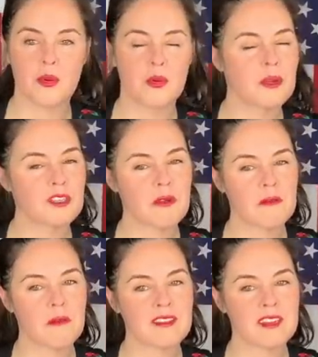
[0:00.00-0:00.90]
which
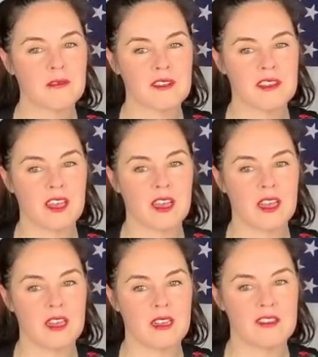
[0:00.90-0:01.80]
one was it? It was
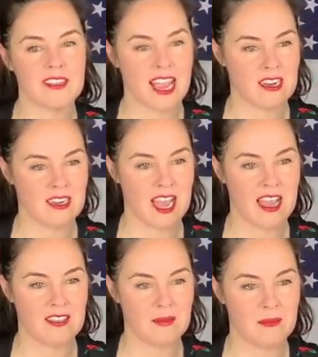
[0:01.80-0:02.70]
the stand
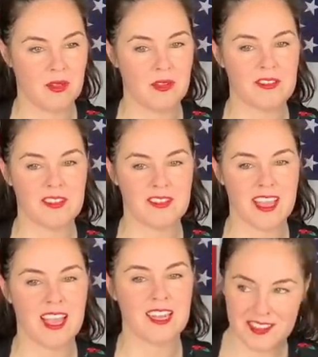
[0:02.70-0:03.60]
guy, the yeah, Pelosi the
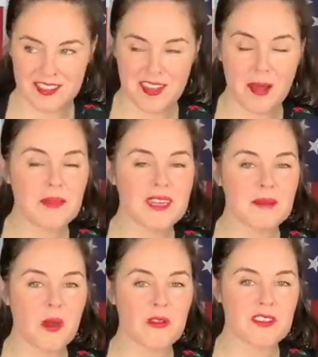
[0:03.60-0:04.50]
stand. Somebody
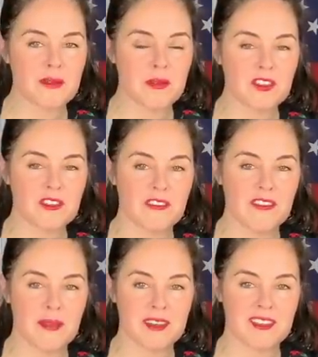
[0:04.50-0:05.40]
posted a picture of
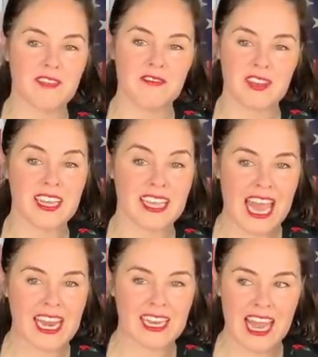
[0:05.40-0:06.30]
him and said via
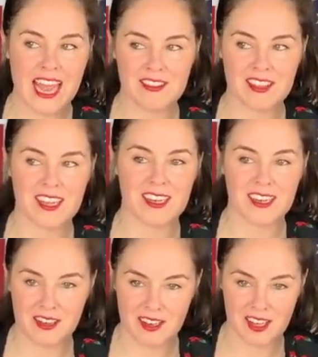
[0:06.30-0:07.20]
Getty, as
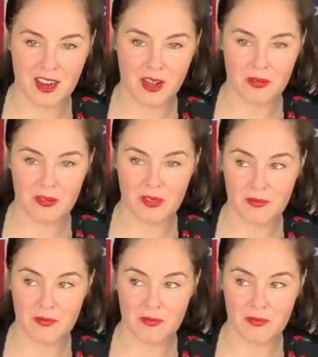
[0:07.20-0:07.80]
in, you know,